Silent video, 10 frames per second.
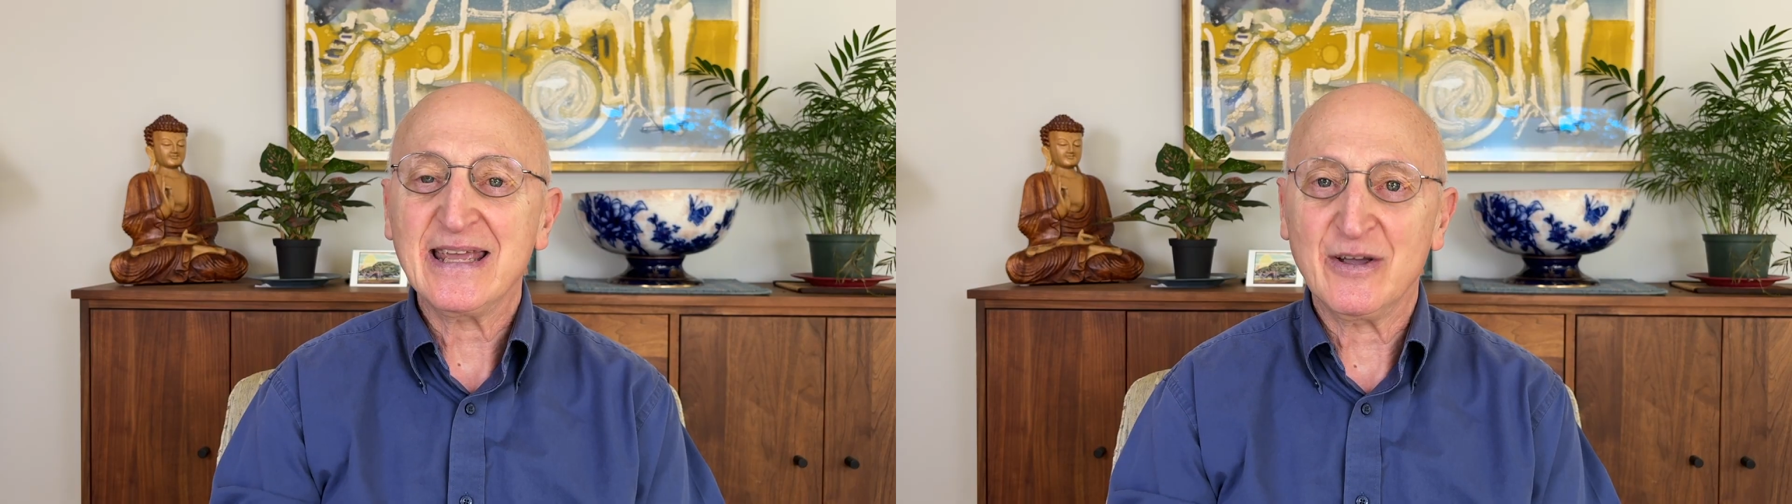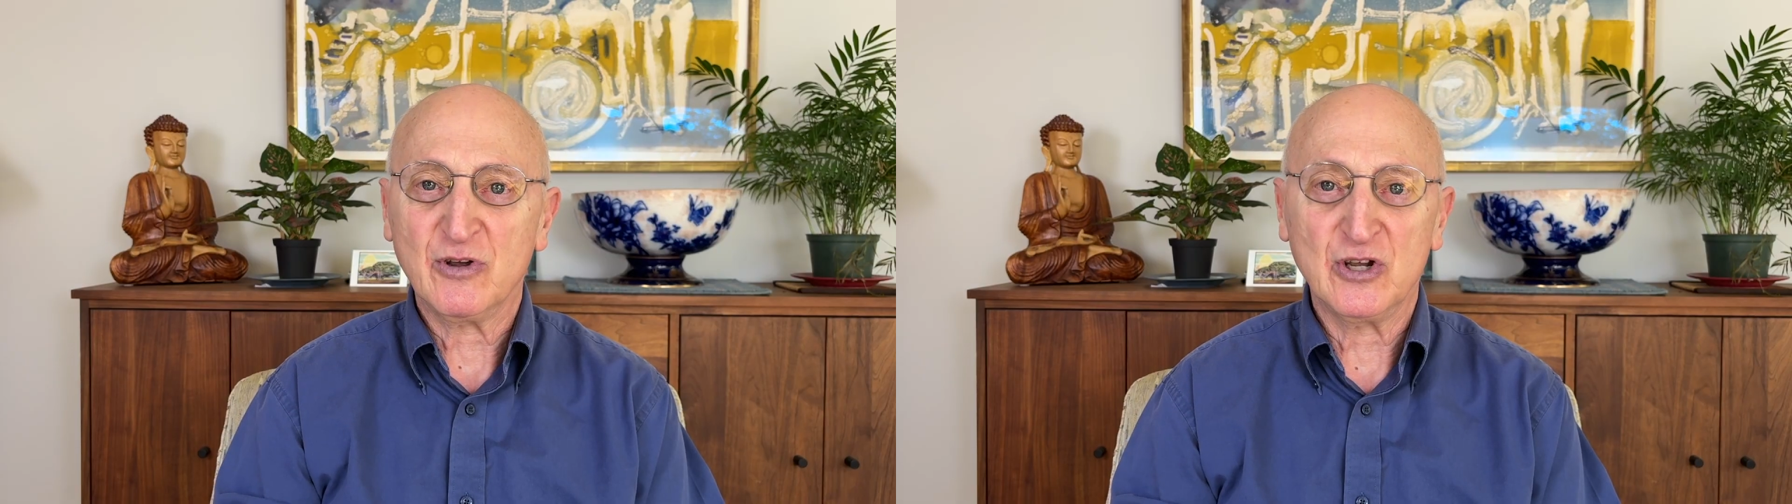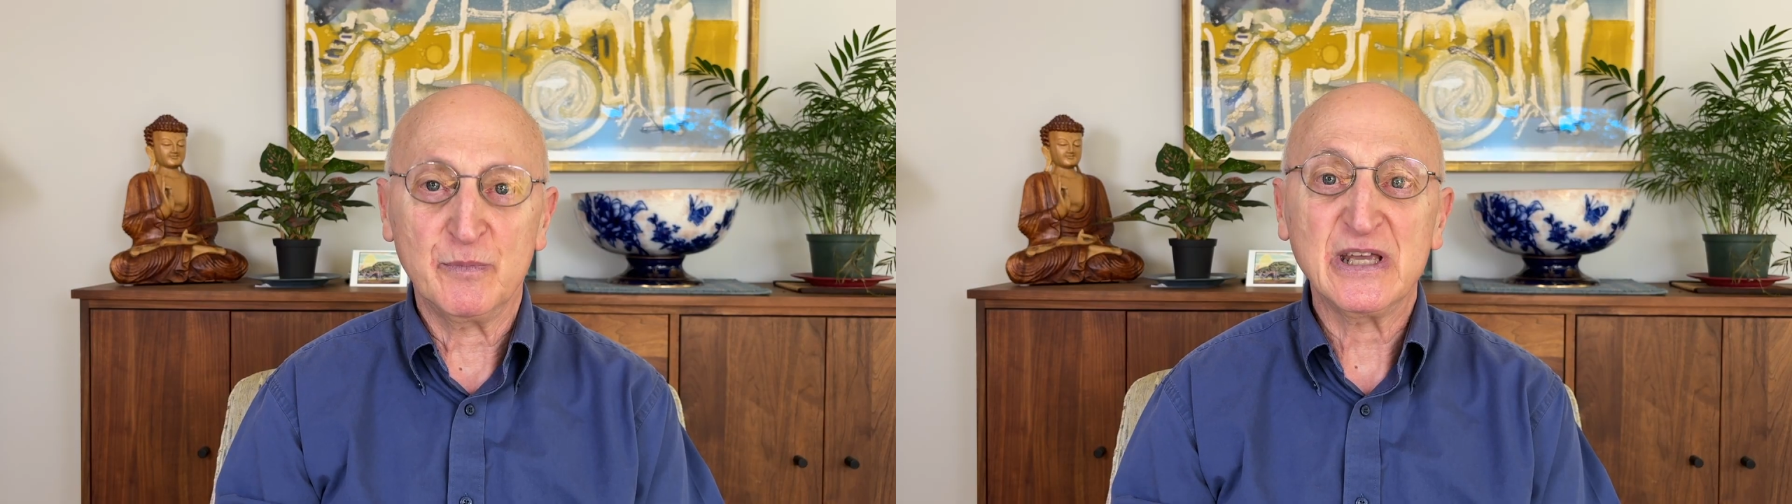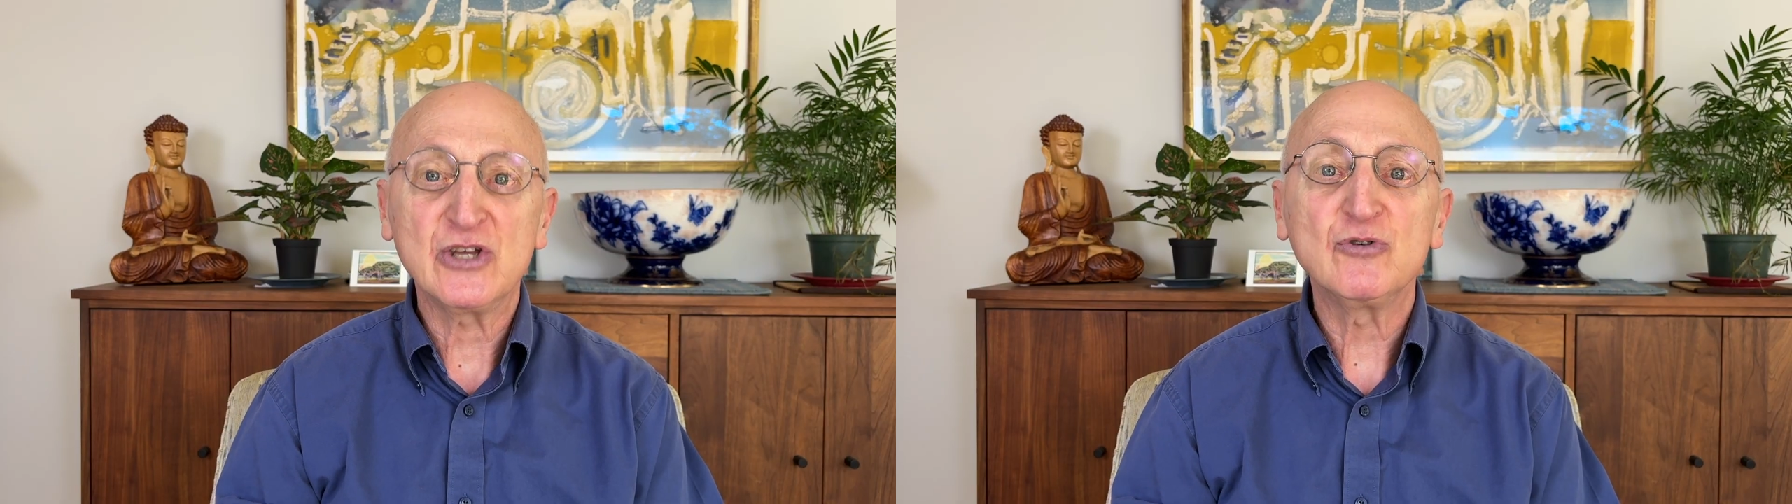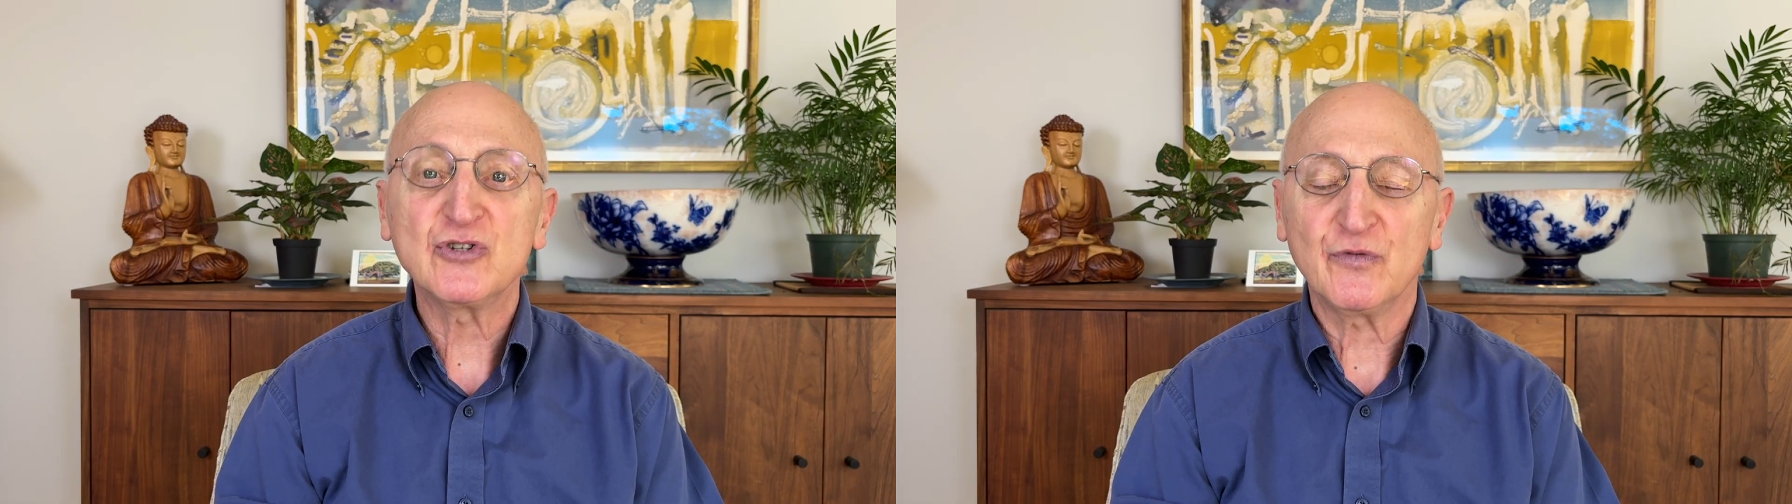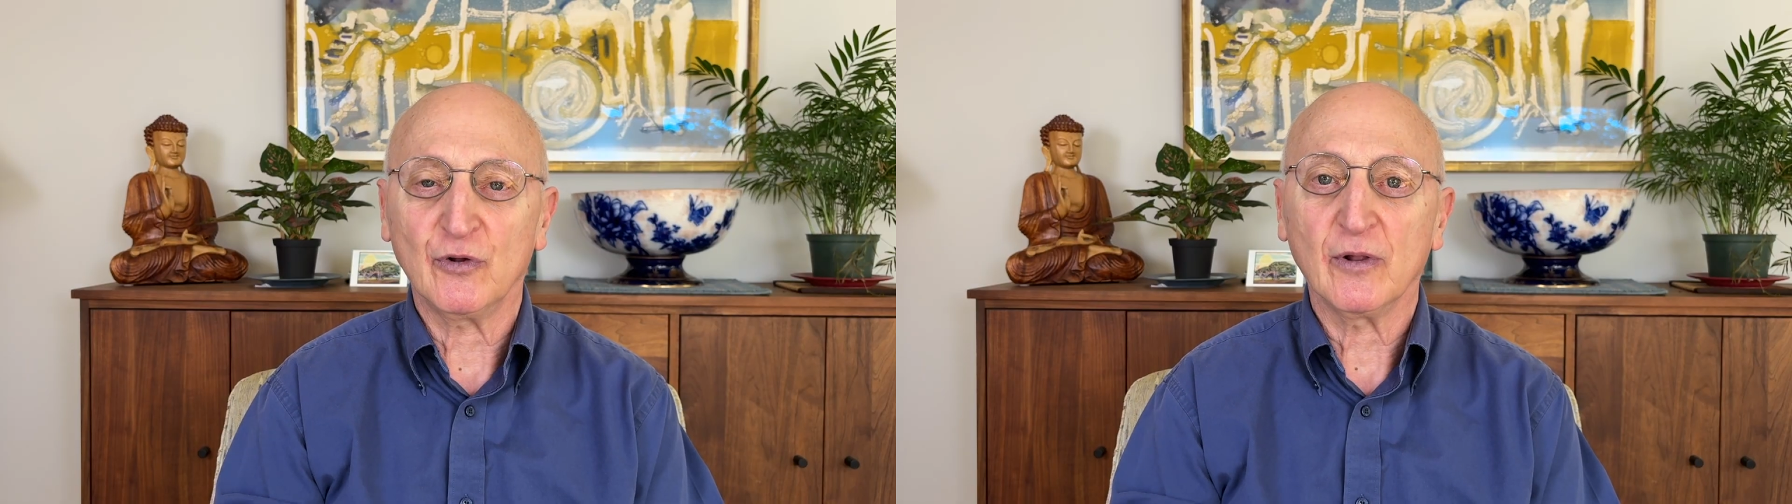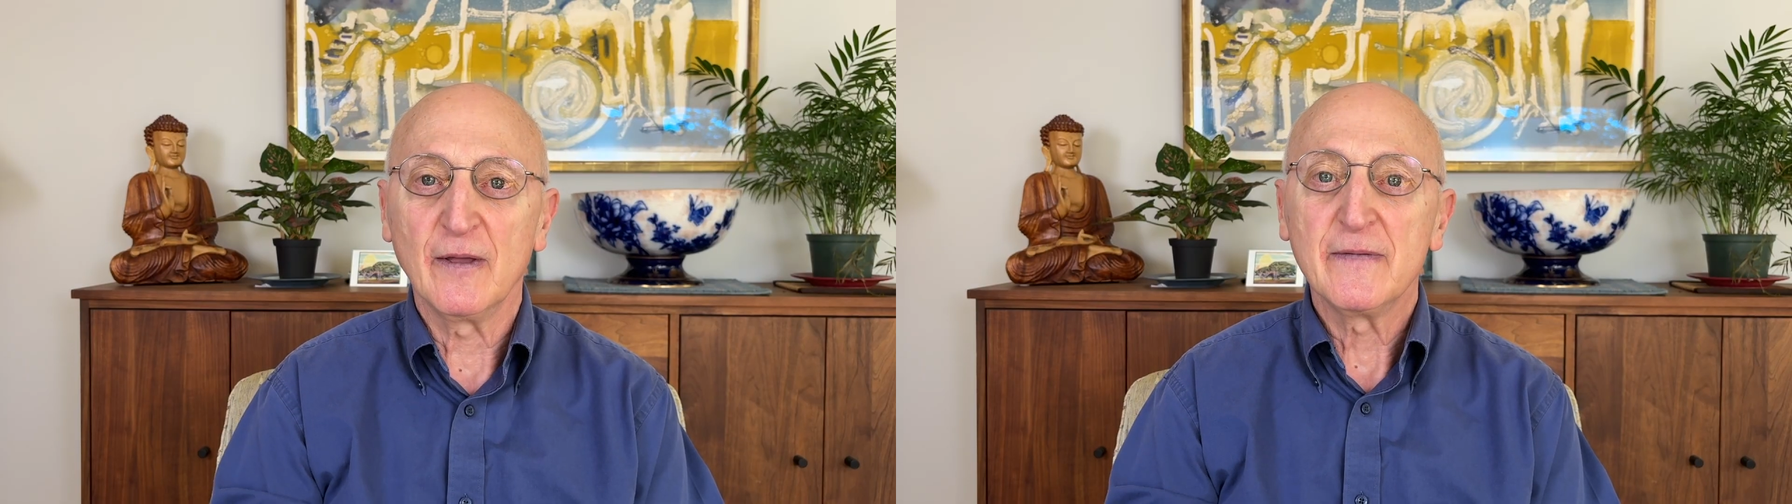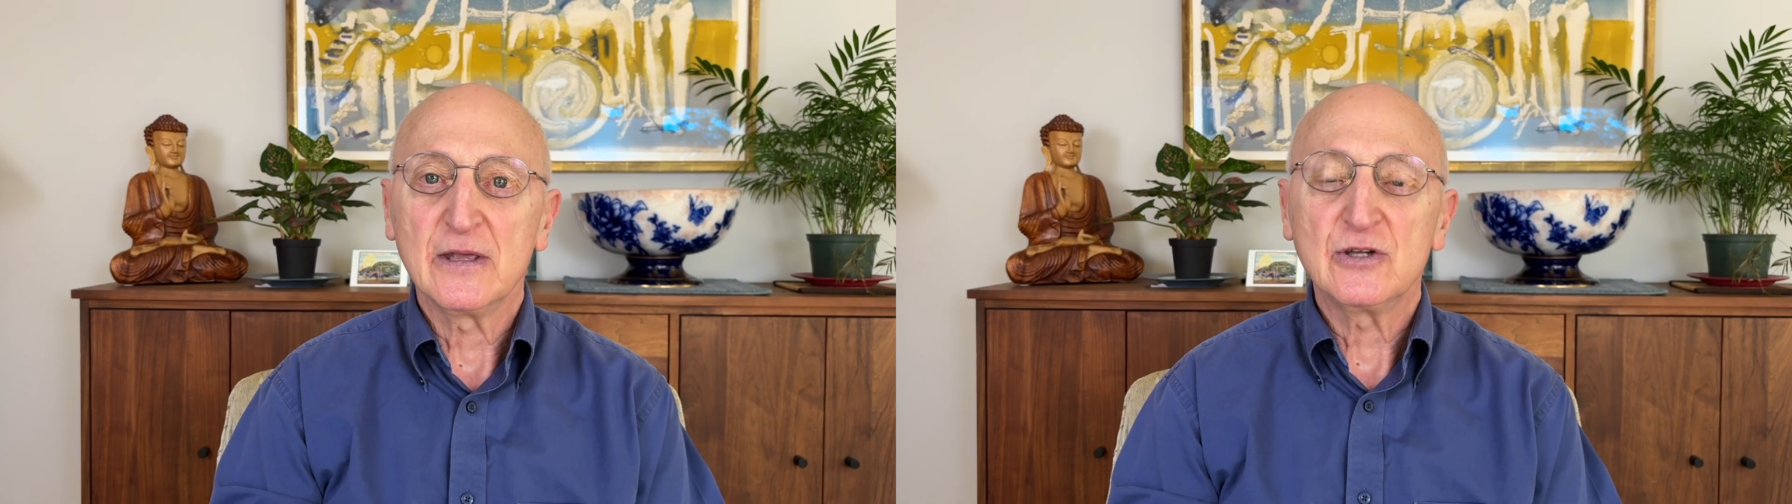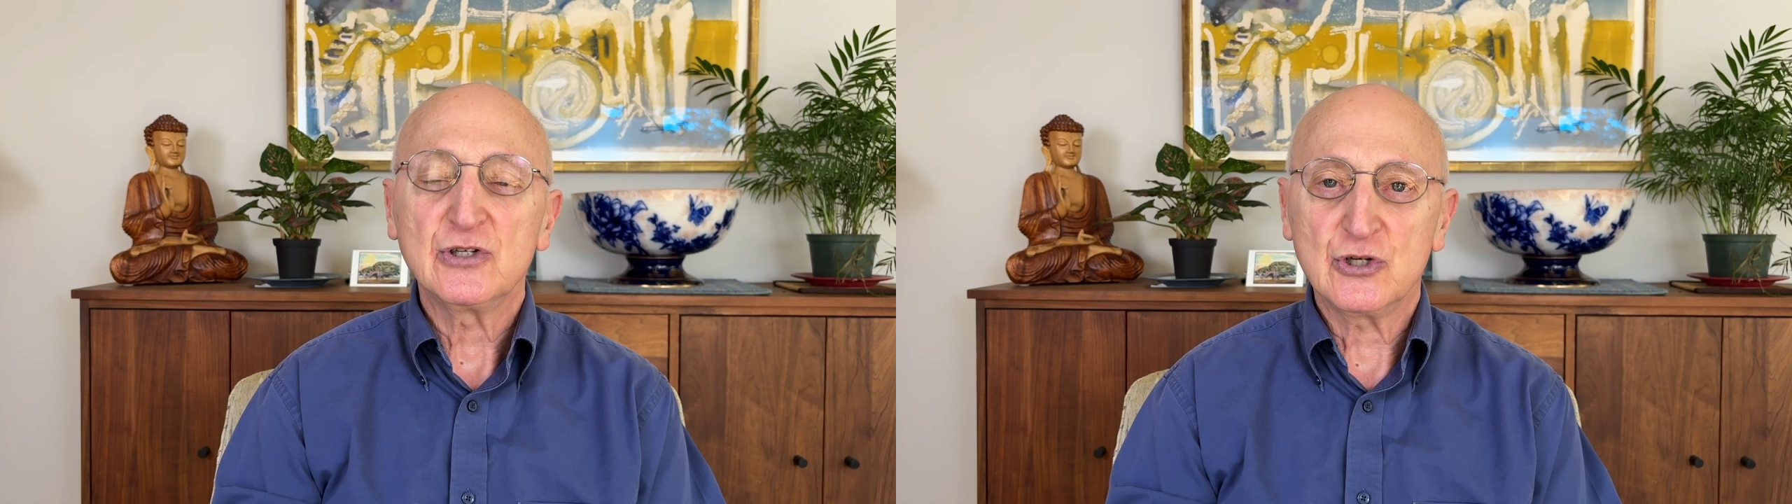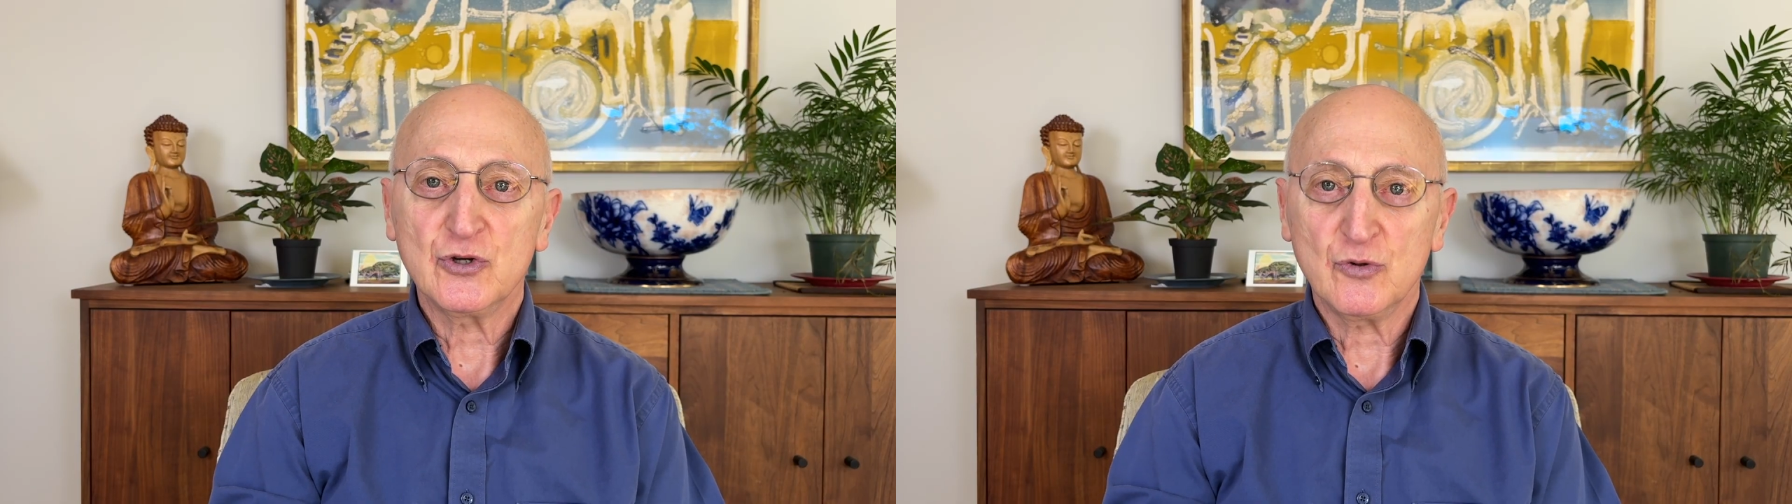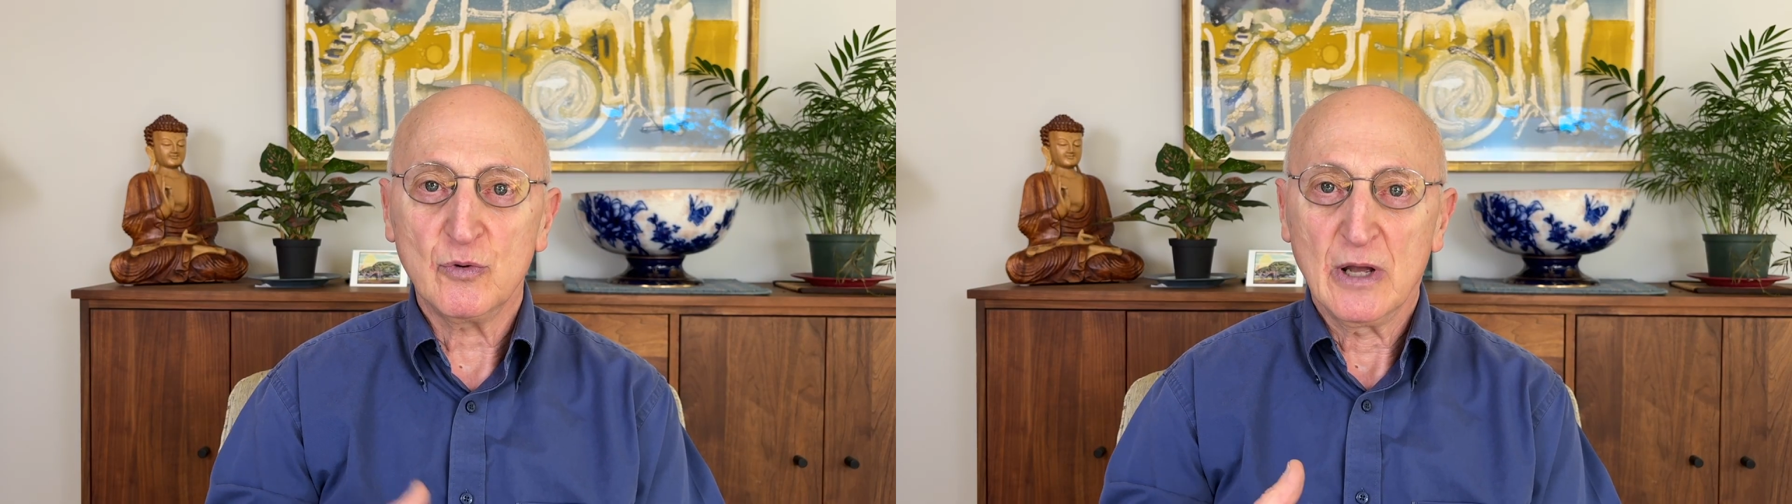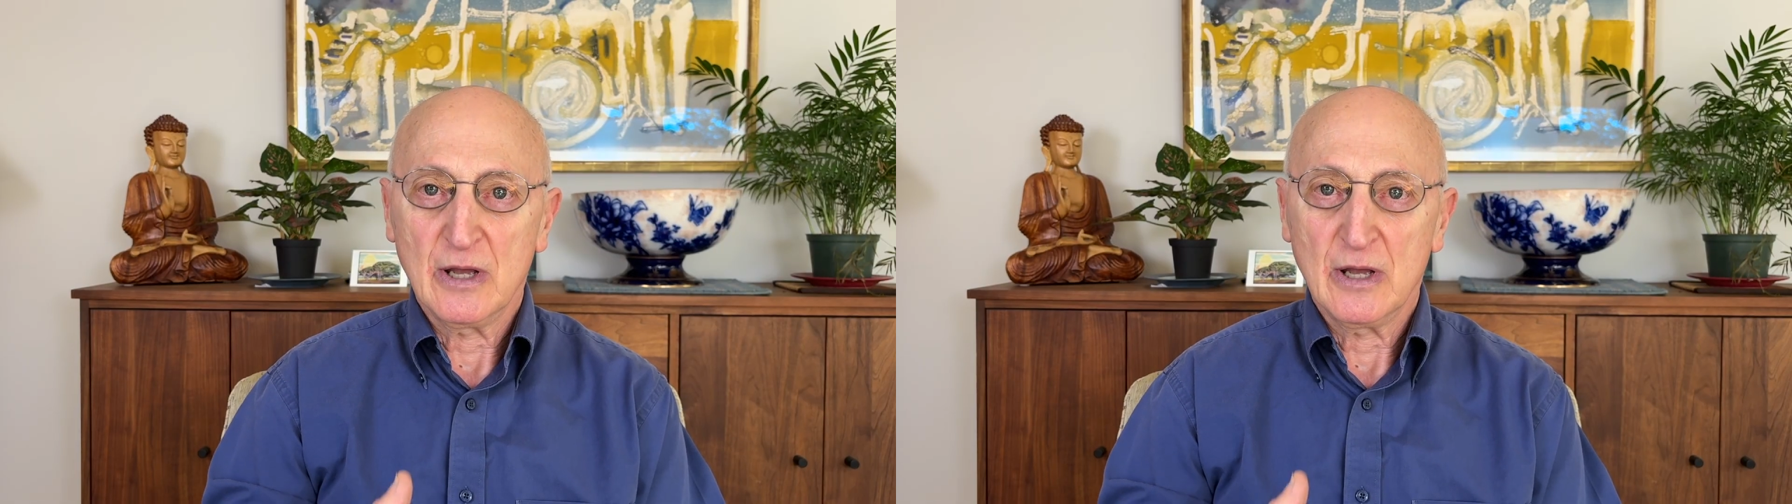it could be useful to